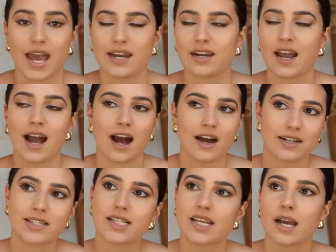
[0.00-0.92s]
And
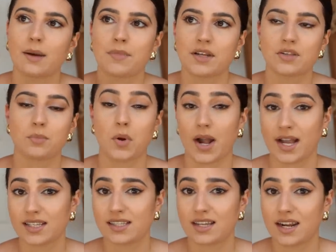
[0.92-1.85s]
honestly, I'm not
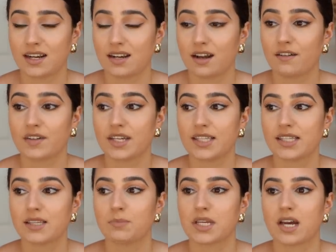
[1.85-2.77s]
surprised that I love
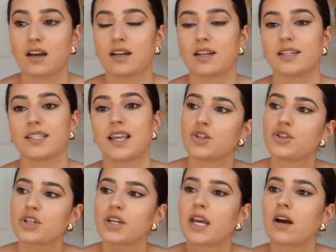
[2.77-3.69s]
it because
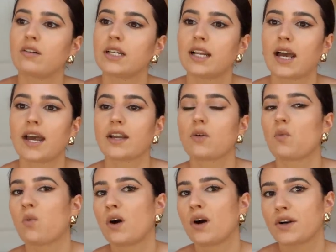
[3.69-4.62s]
usually I only like
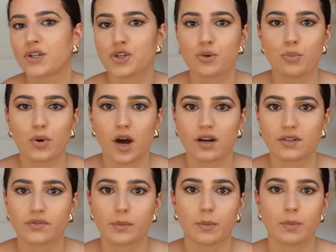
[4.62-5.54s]
one or two
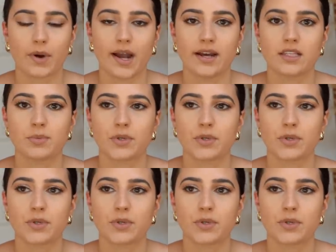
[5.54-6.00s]
products from a brand,